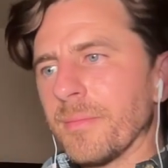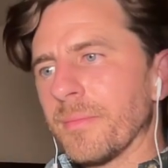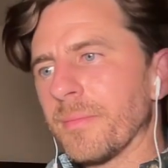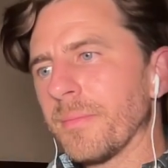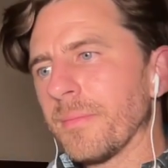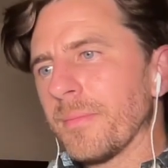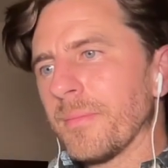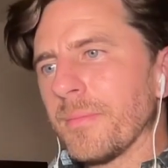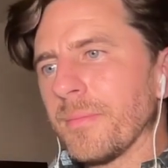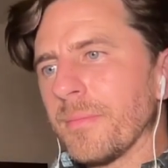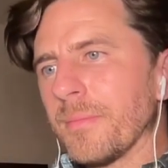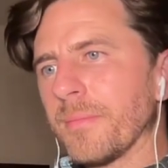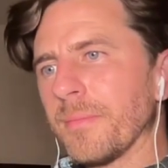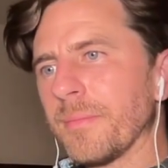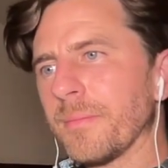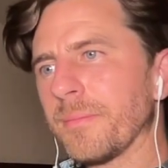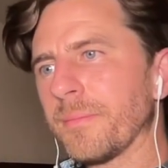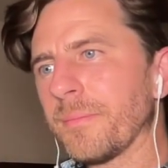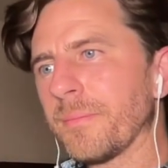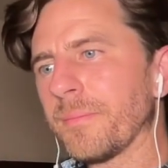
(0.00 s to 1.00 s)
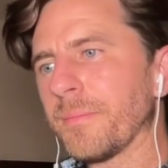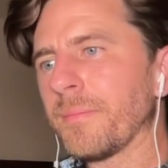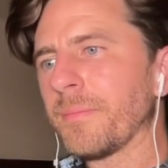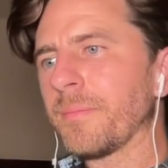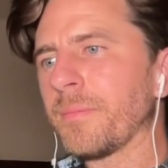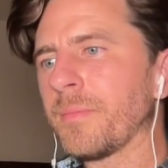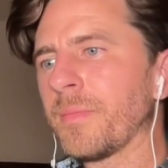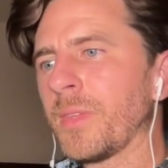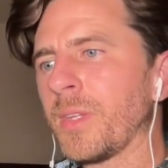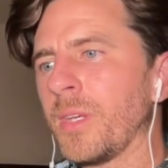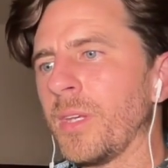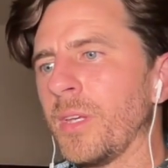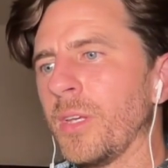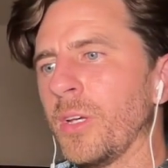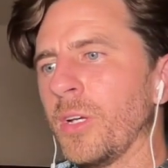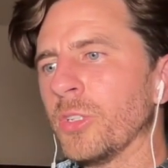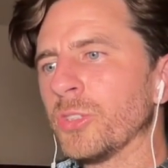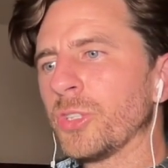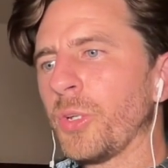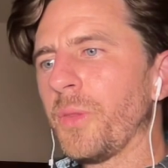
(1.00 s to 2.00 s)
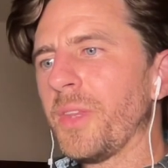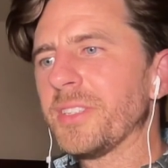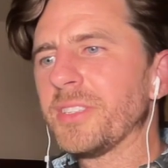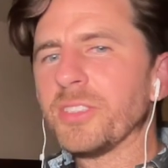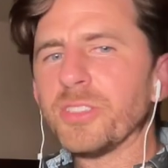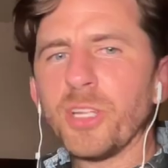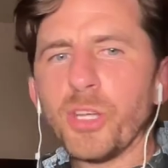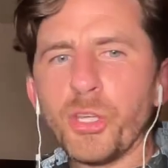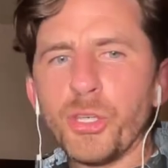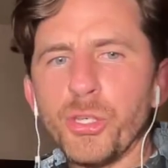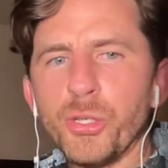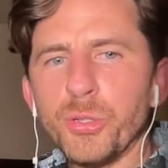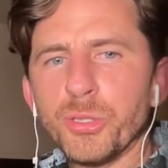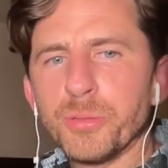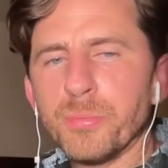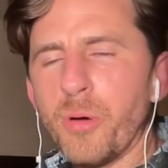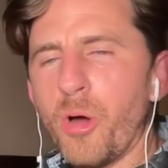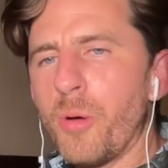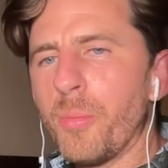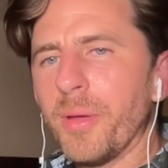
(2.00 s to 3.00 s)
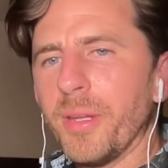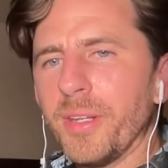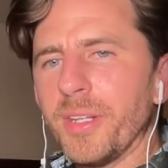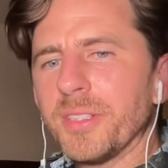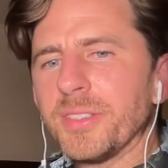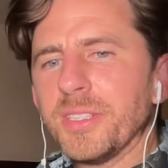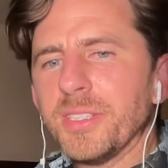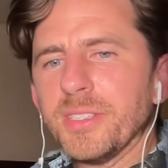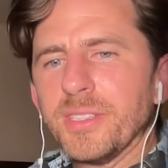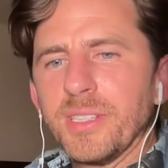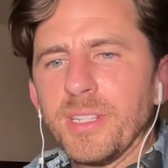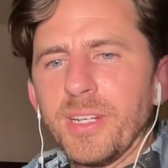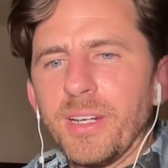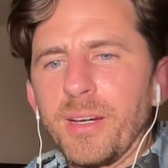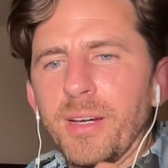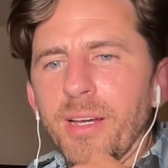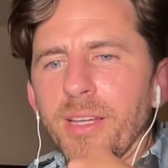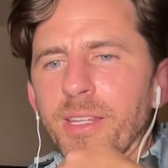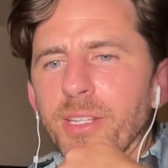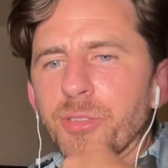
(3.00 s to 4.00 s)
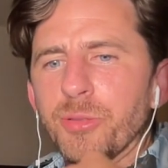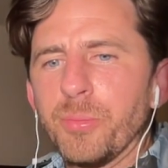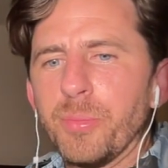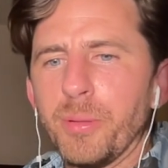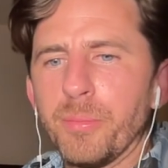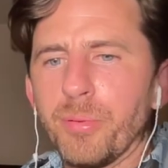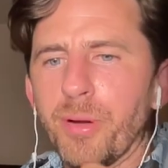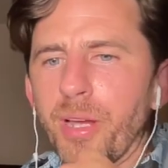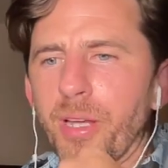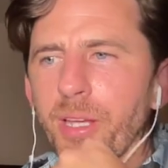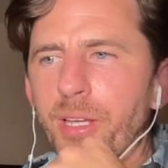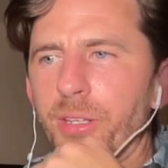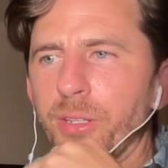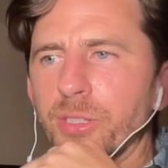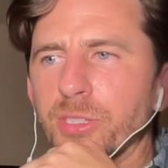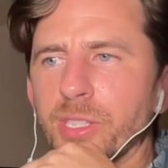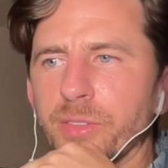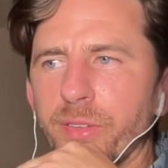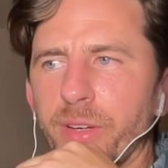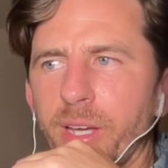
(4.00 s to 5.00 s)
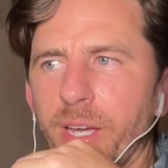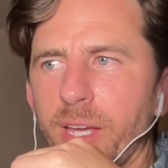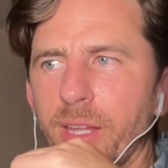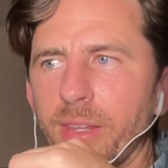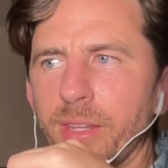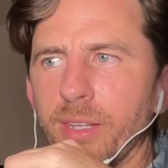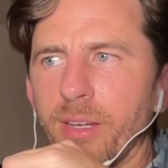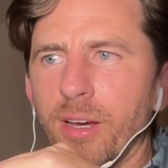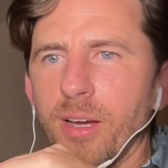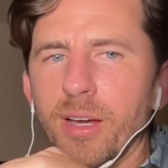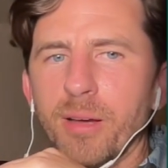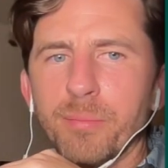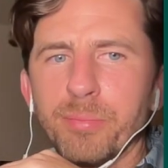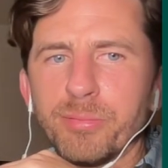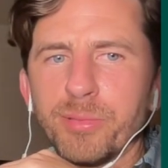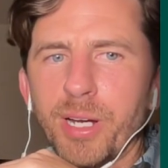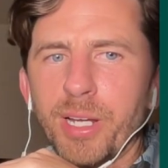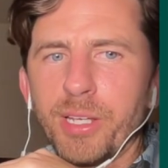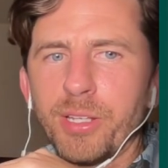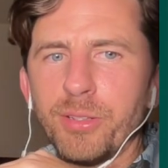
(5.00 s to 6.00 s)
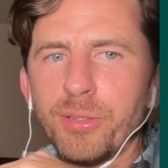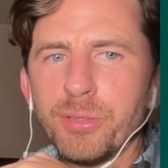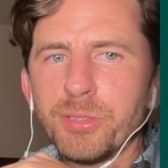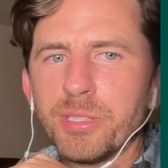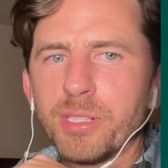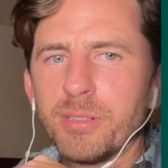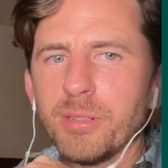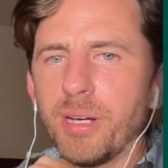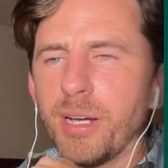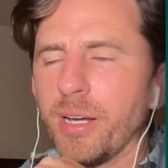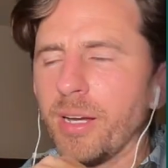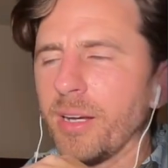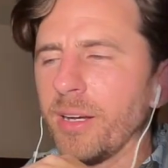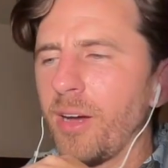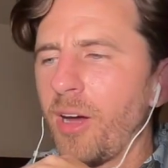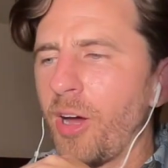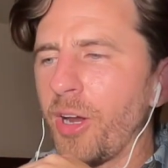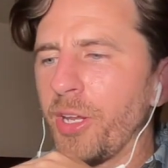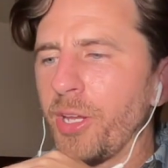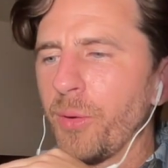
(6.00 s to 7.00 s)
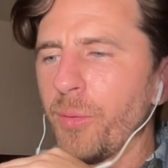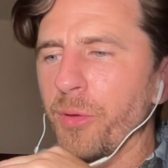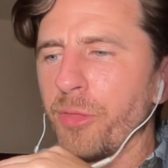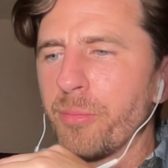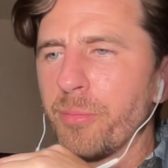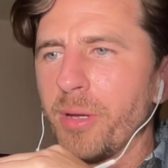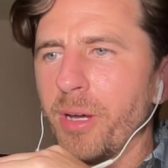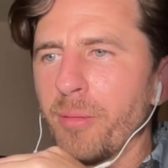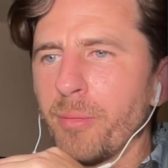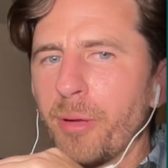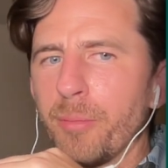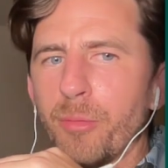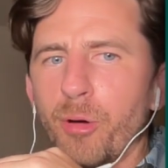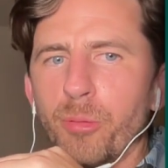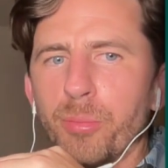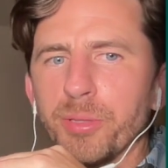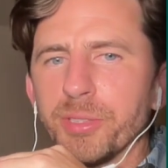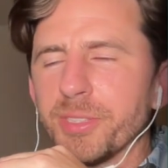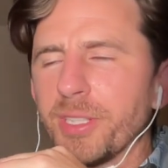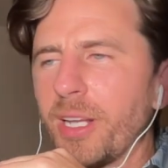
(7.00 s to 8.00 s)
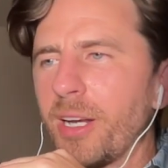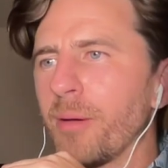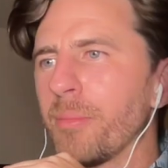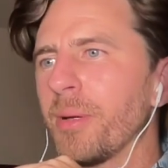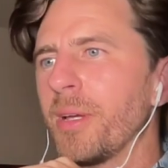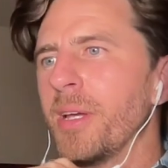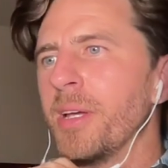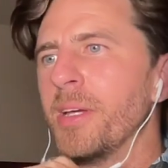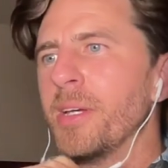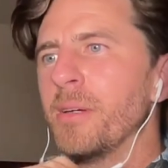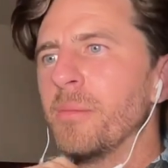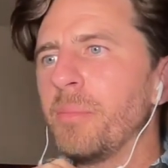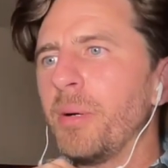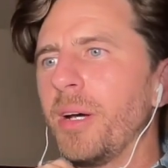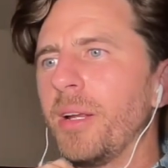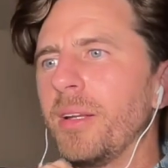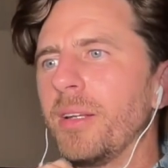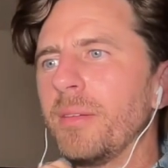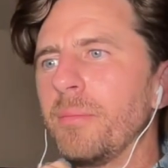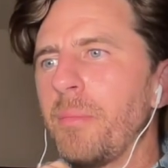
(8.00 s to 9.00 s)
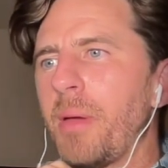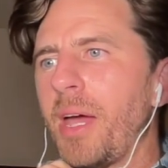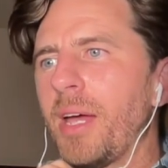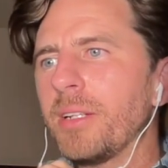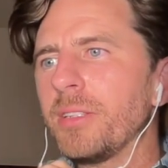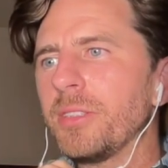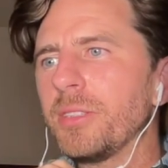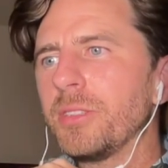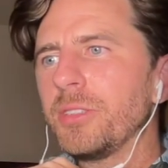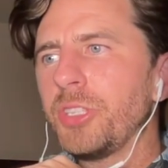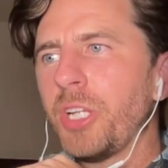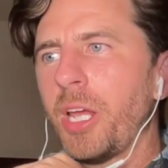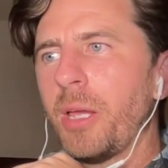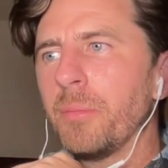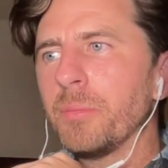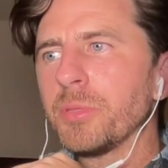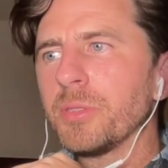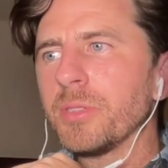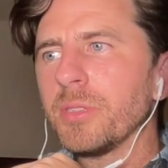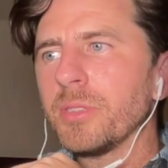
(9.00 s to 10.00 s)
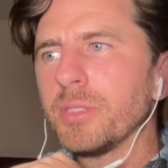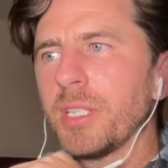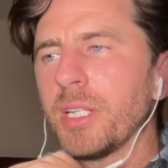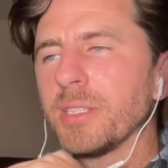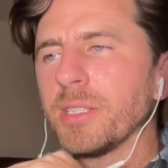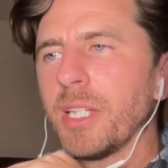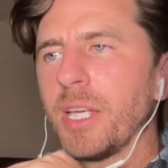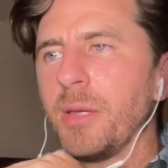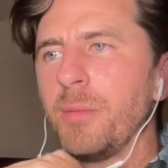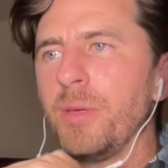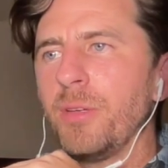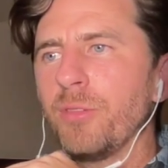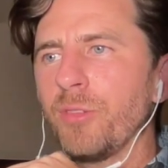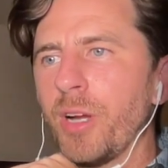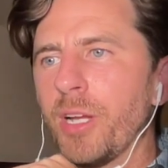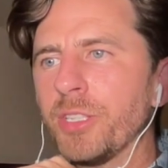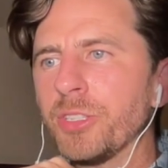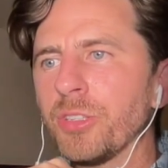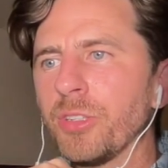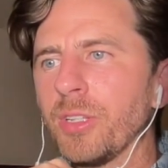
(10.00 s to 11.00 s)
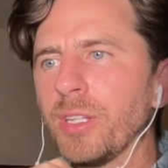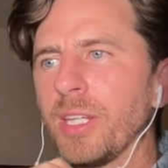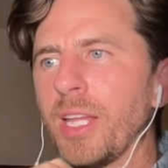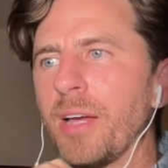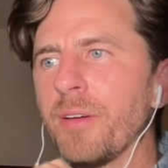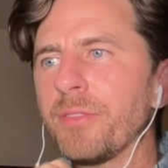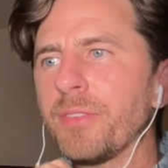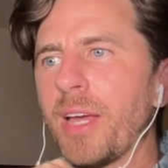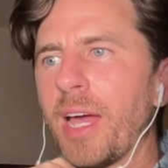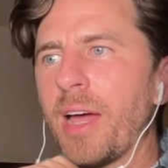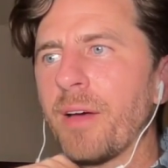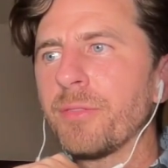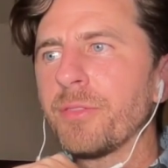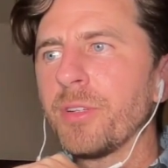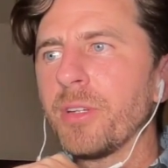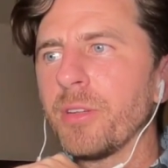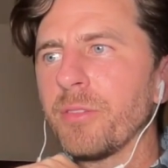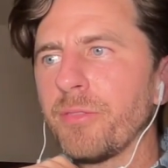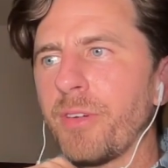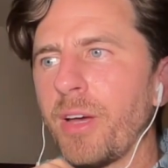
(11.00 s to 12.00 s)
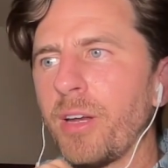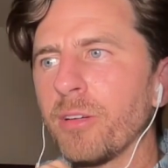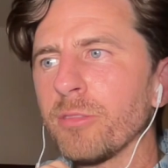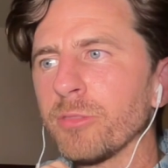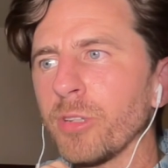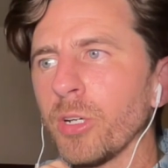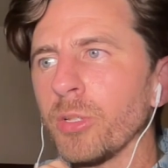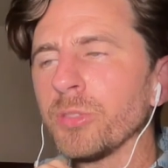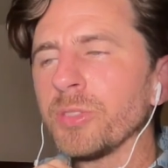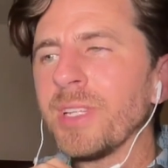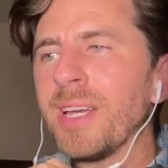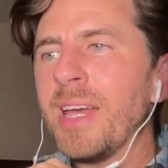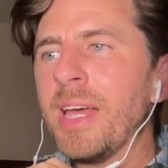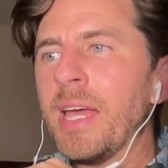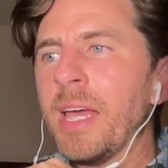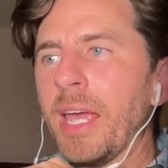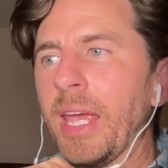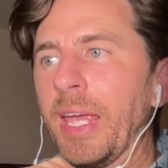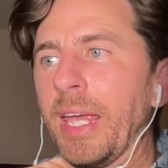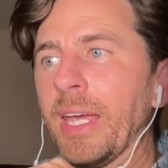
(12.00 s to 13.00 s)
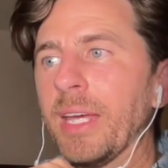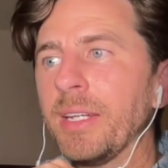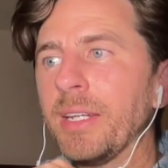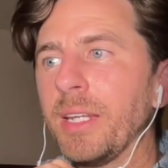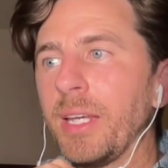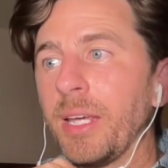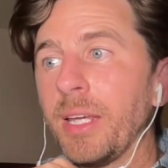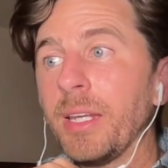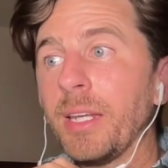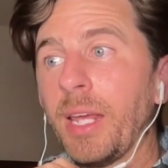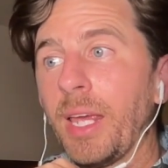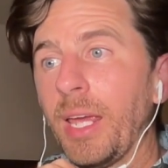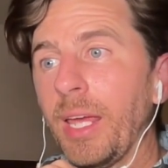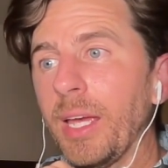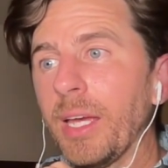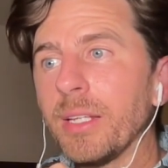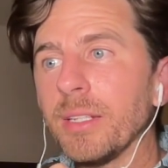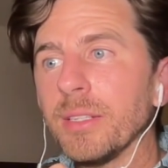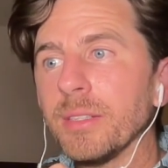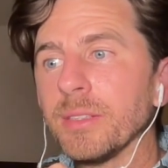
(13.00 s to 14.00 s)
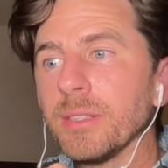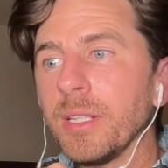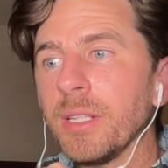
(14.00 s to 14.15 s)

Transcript: uh, yeah. So this is a huge moment. This is uh, this would be breaking news if I had the uh, breaking news uh, audio with me on my mobile setup. But Matt James says that him and Rachael left after the final rose hand in hand,